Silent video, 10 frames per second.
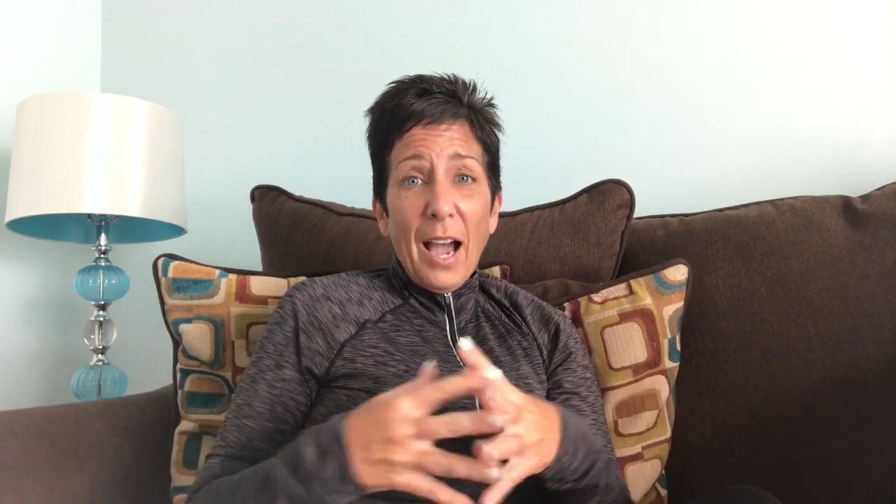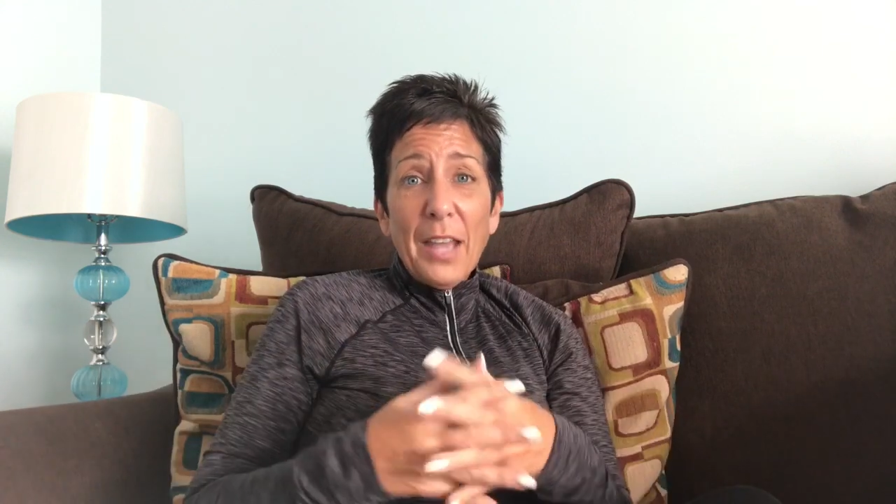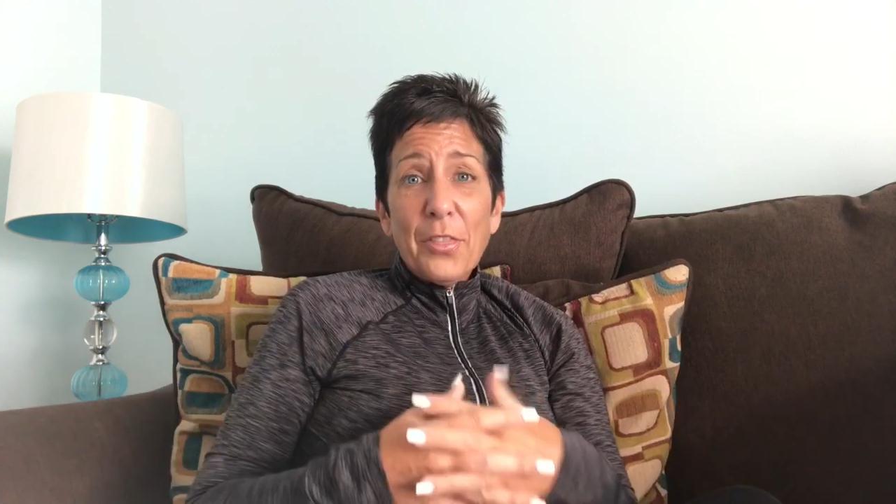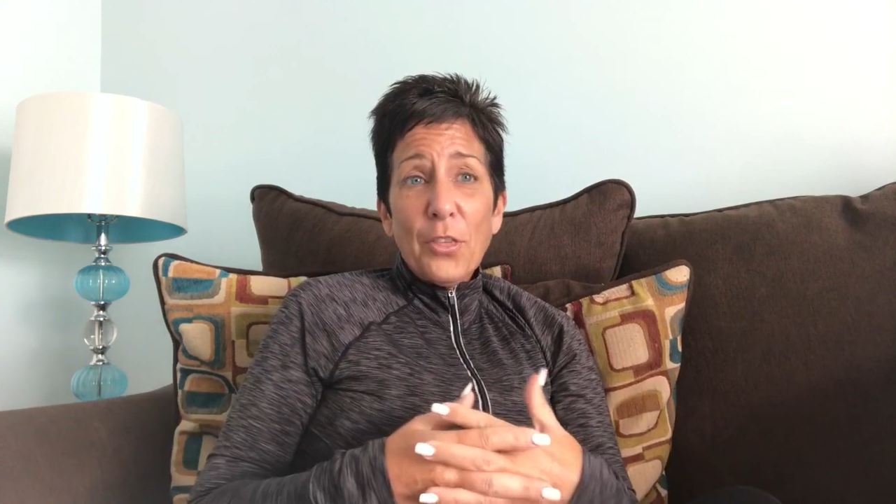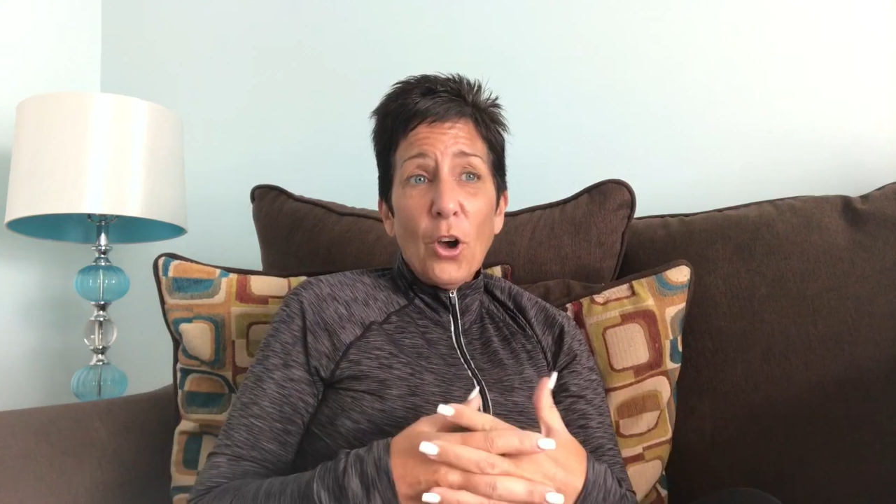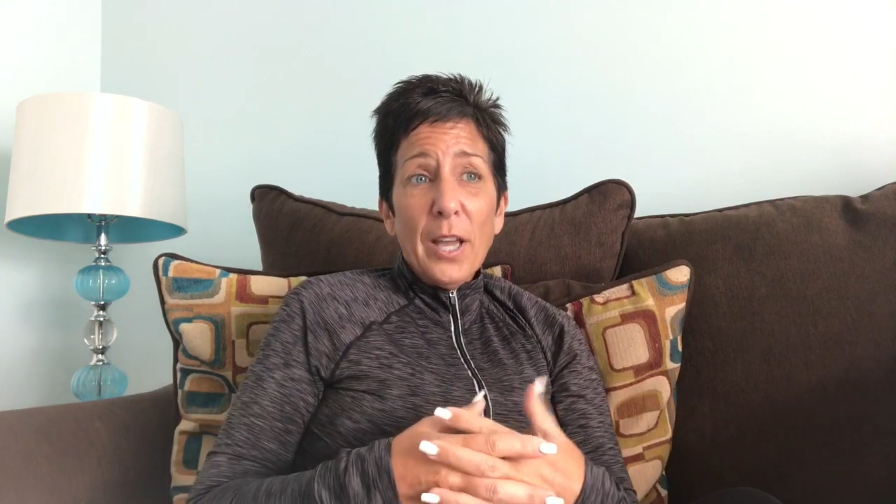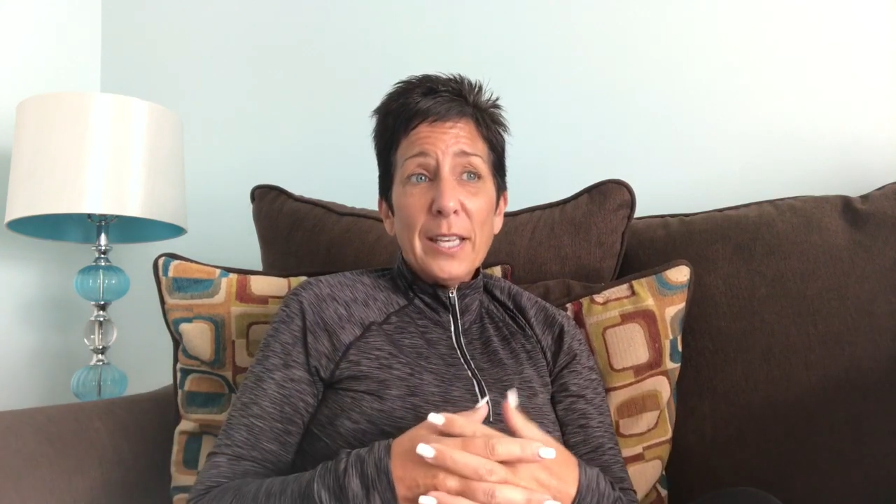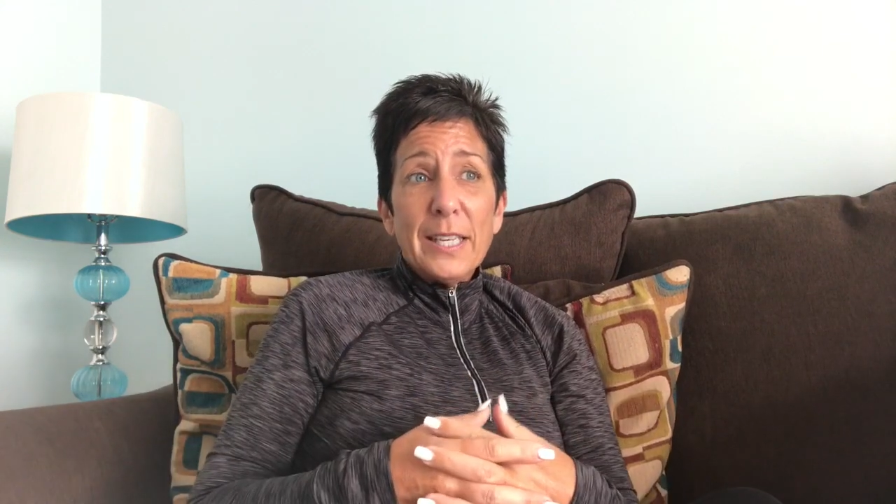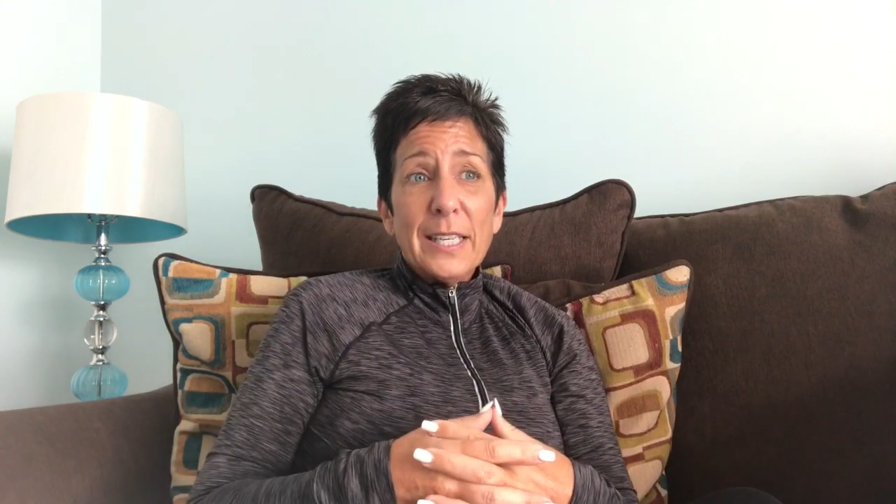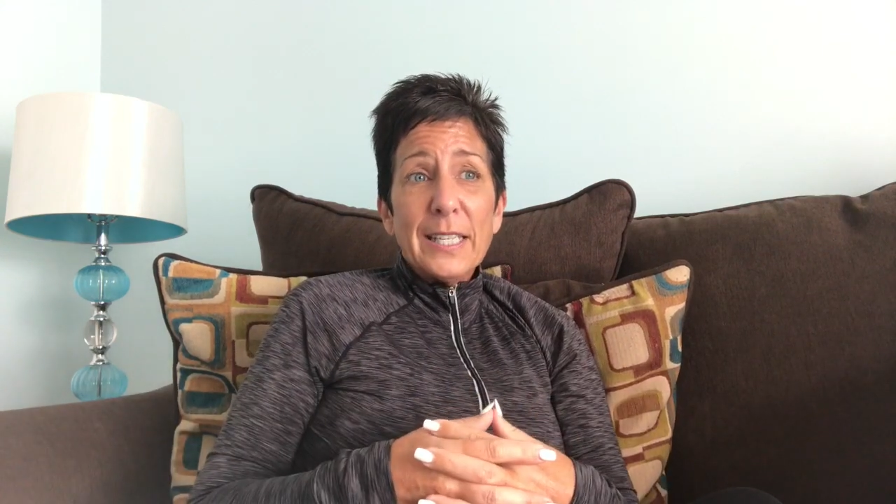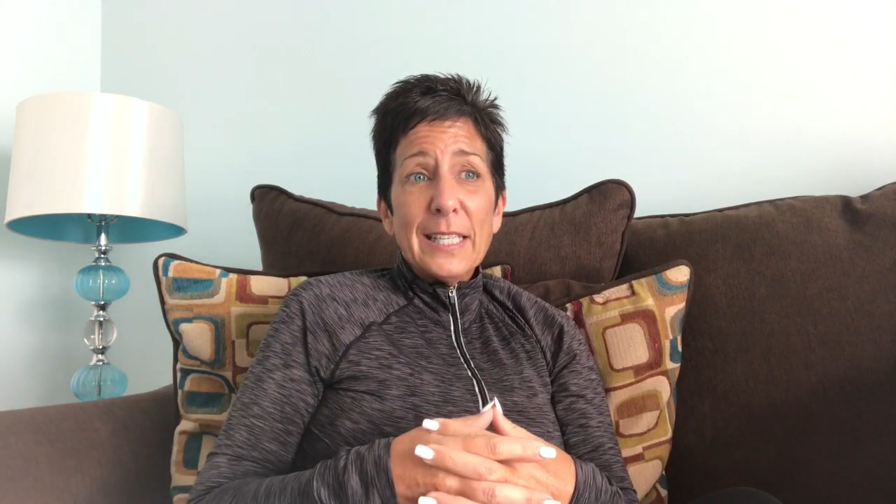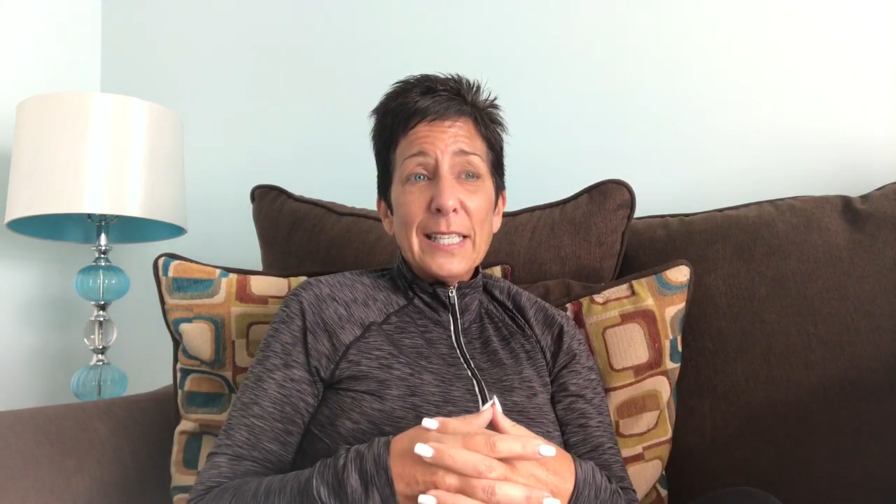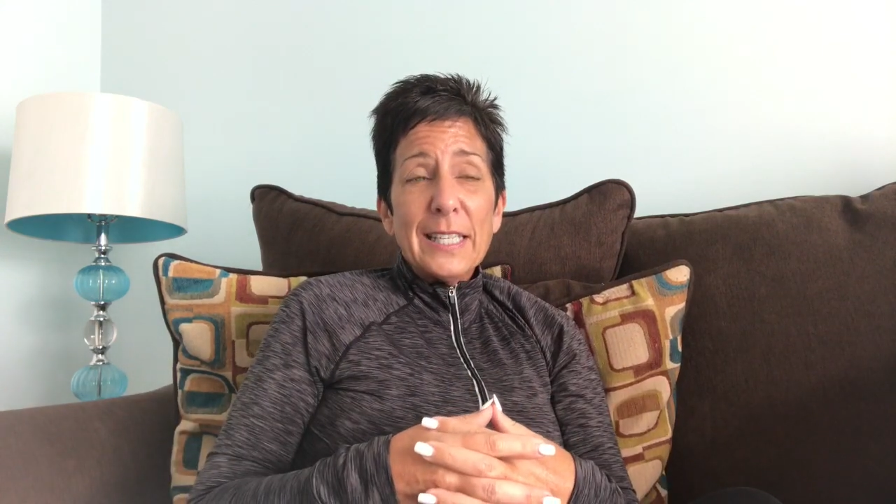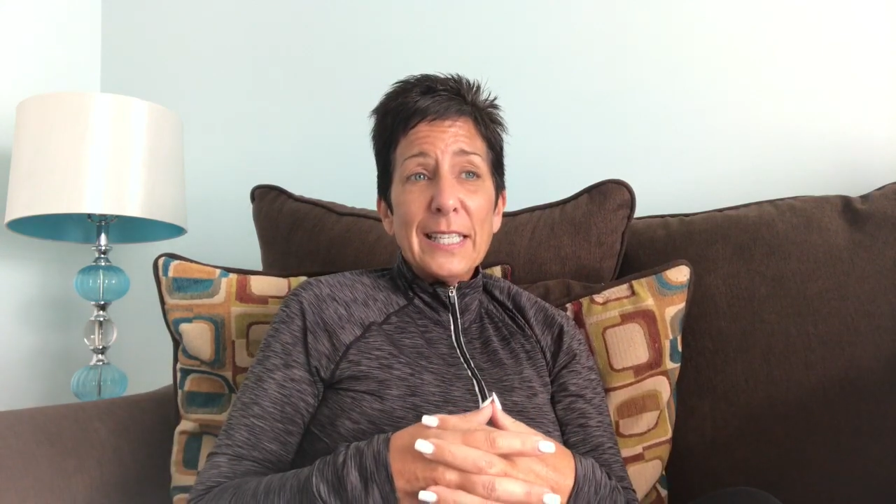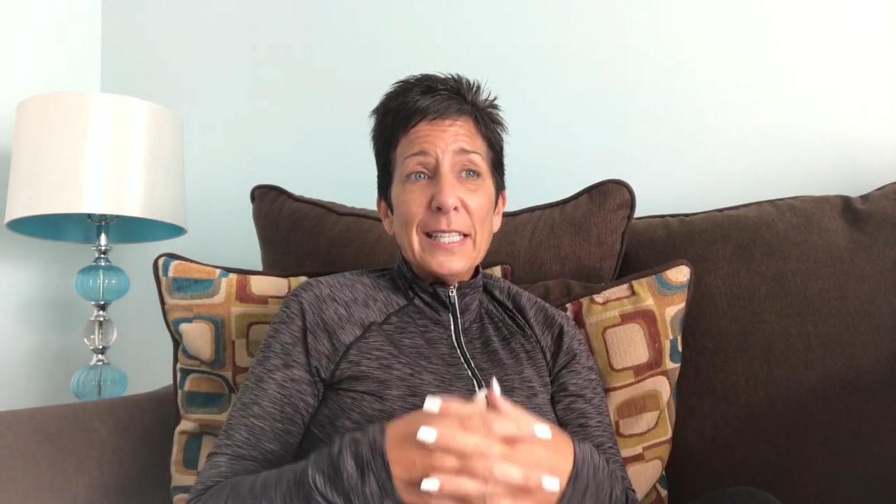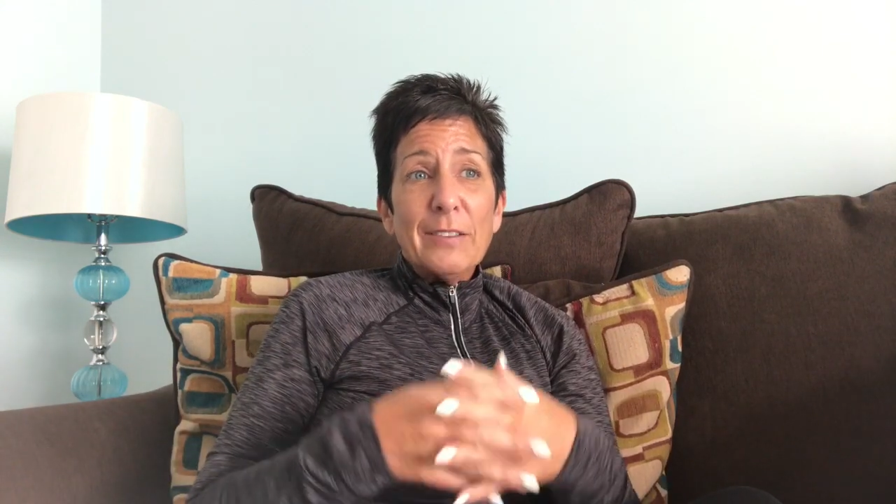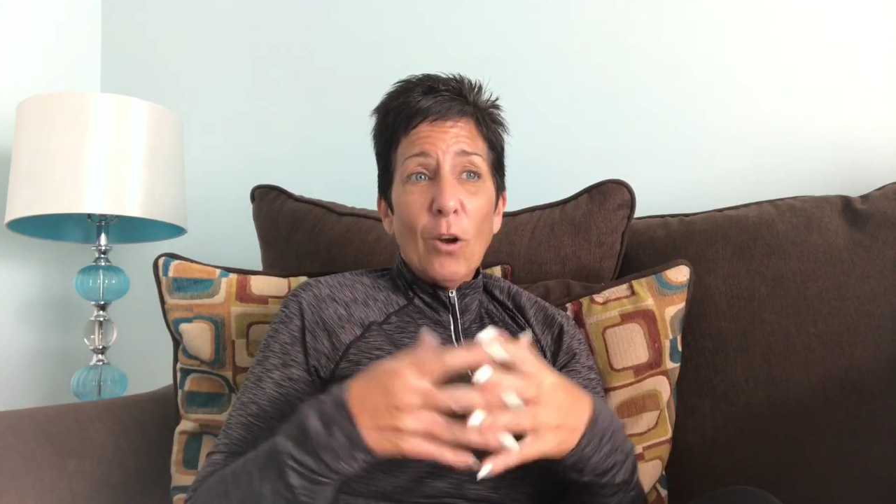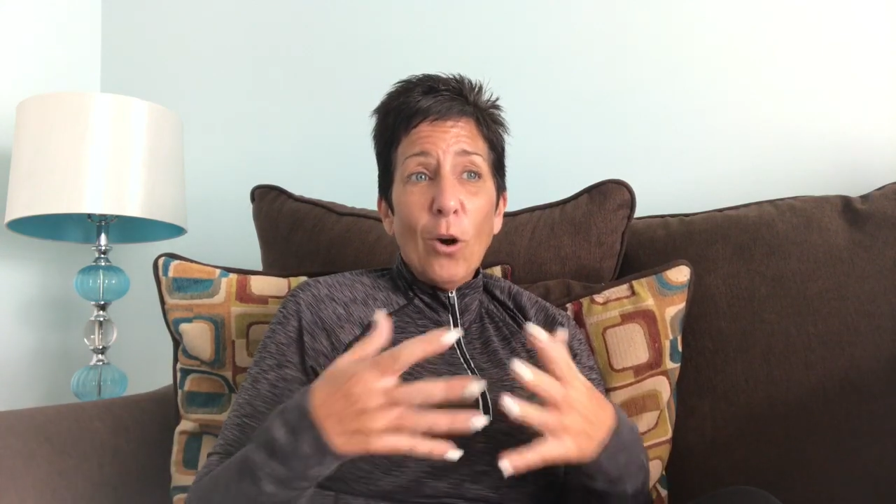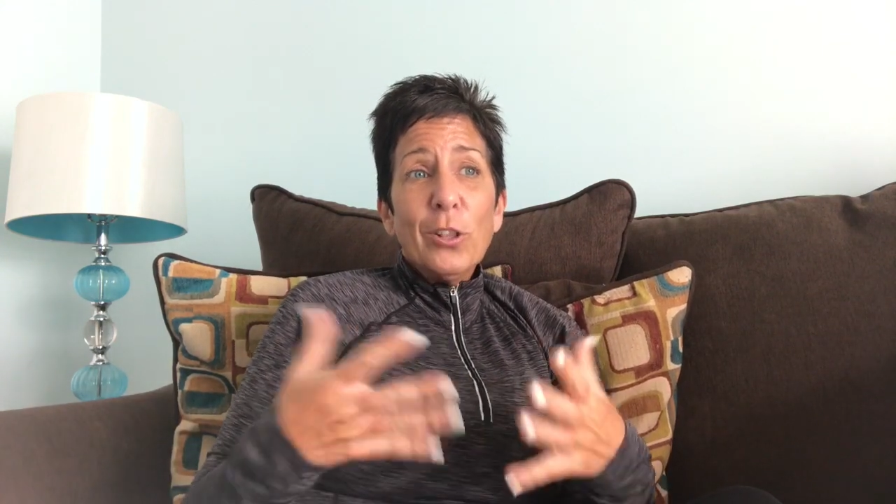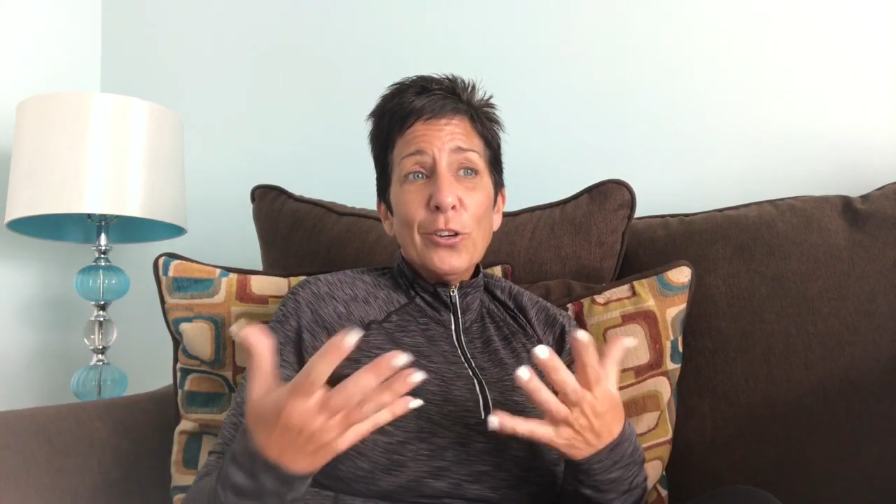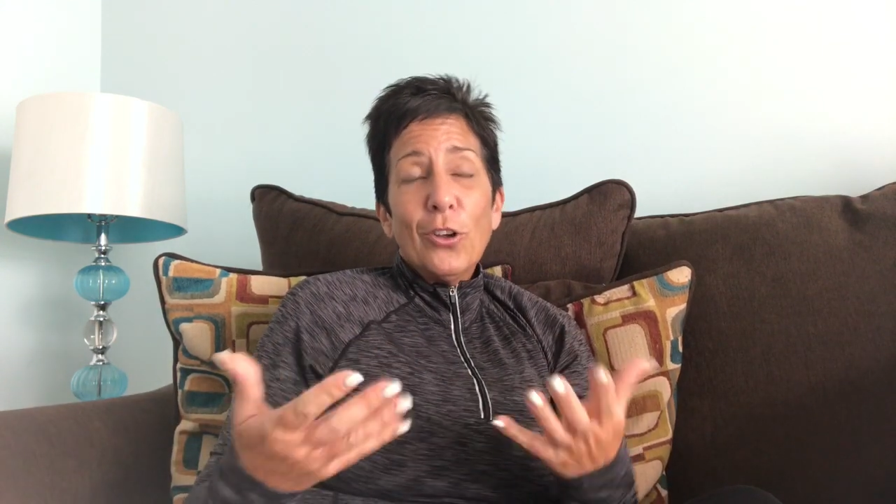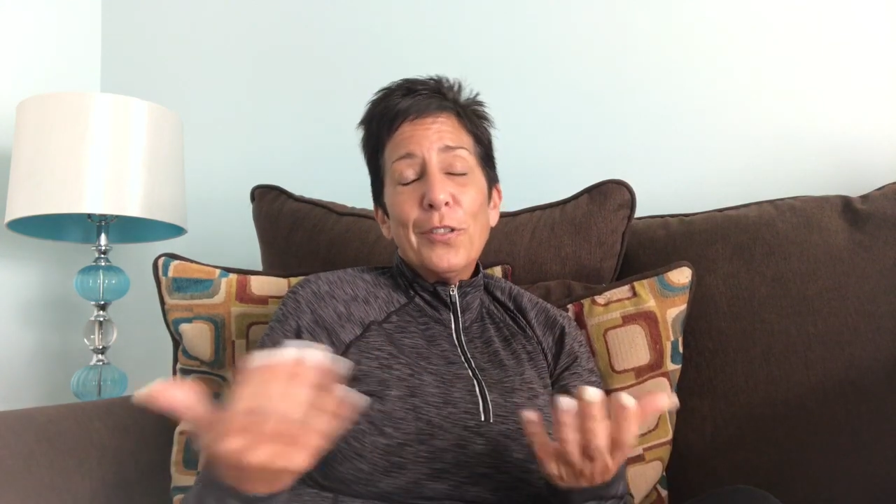I thought, all in all,